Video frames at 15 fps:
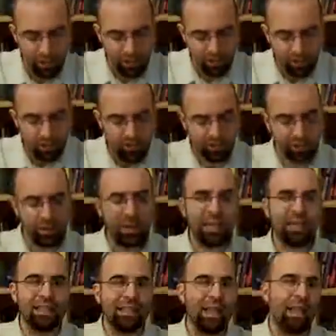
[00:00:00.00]
So as we
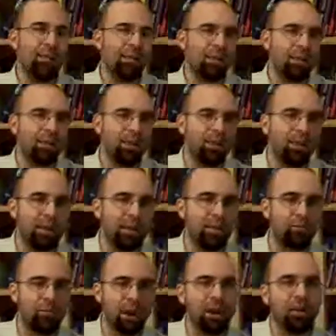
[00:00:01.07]
examine the
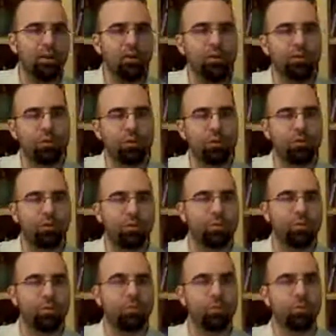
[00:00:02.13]
record through the
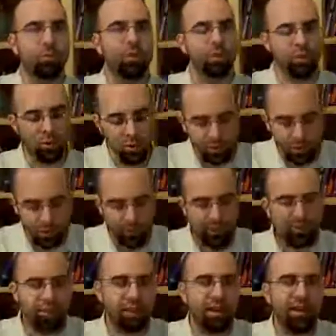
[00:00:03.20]
scriptures, we do come to
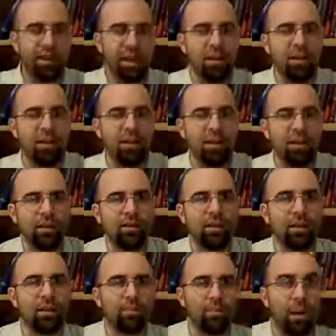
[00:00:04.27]
find out that
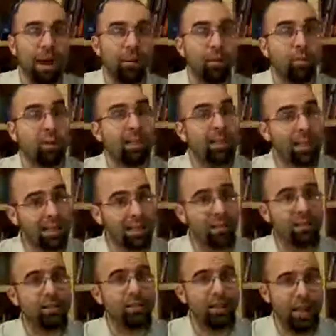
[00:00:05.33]
the Bible
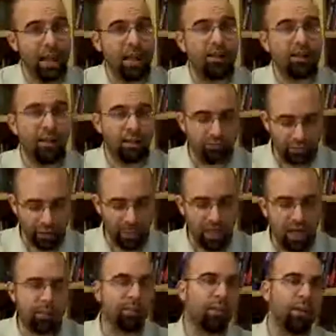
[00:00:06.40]
is that
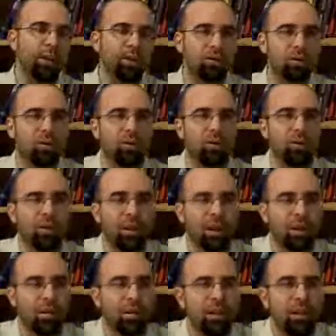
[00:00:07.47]
reliable historical
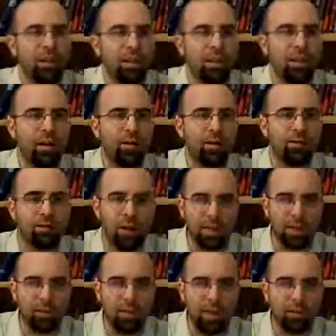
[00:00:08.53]
document that we've talked
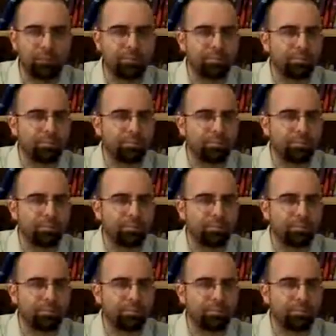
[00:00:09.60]
about.